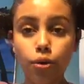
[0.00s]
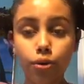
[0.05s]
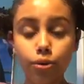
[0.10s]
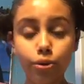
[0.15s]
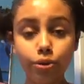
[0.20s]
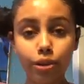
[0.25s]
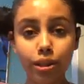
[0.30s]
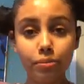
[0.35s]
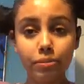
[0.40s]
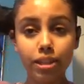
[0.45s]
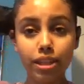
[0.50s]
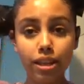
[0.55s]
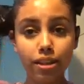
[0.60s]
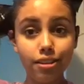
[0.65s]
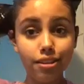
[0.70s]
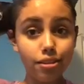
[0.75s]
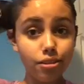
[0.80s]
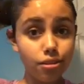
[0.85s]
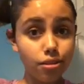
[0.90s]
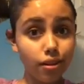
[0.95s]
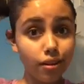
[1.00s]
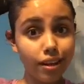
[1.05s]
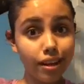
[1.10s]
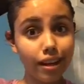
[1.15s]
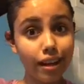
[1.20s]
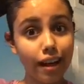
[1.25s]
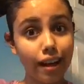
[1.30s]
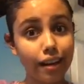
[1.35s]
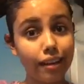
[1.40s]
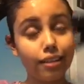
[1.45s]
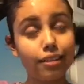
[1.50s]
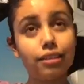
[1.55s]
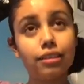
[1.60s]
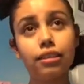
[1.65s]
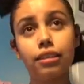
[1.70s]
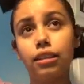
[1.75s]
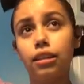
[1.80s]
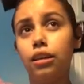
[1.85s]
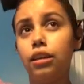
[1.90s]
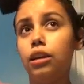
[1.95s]
Well, let me tell you a story,
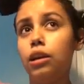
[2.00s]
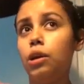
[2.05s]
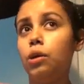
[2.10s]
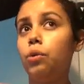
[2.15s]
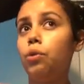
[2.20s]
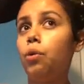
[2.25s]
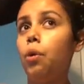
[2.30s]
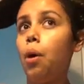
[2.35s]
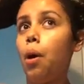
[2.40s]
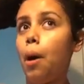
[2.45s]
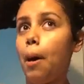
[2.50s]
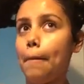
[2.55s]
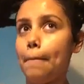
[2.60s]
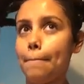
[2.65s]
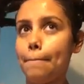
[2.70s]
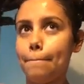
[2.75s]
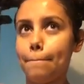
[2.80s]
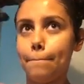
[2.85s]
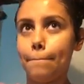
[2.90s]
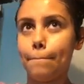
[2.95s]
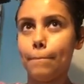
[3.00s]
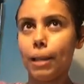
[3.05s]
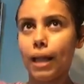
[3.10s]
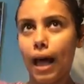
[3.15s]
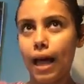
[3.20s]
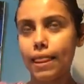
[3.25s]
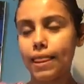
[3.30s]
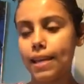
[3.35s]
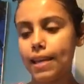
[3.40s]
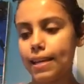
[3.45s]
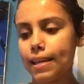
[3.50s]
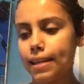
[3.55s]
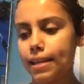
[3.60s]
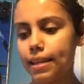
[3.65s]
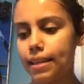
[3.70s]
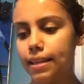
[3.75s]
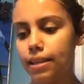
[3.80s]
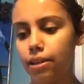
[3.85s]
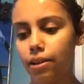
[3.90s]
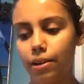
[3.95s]
guys. It
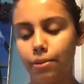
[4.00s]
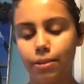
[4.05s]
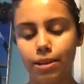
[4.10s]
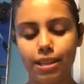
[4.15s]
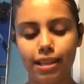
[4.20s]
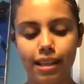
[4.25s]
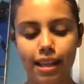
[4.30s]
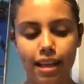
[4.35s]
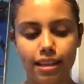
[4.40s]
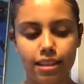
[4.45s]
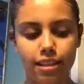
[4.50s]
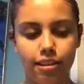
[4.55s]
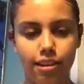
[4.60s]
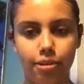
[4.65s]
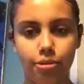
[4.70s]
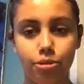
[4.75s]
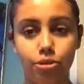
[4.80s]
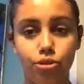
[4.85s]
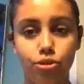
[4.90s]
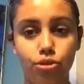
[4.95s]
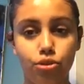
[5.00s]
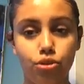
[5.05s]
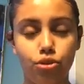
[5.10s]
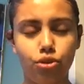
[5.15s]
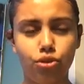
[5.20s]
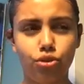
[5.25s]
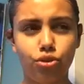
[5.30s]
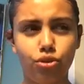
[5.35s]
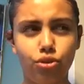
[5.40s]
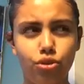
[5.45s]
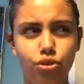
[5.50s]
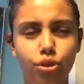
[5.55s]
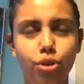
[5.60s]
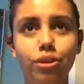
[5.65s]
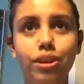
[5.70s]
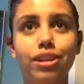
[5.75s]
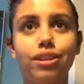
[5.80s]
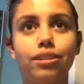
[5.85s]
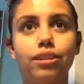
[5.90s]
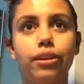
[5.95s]
wasn't last year, it was
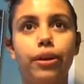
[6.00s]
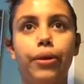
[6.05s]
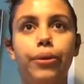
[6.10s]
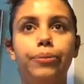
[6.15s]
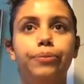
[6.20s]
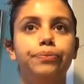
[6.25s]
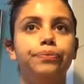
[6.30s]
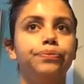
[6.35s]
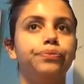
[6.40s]
2 years ago.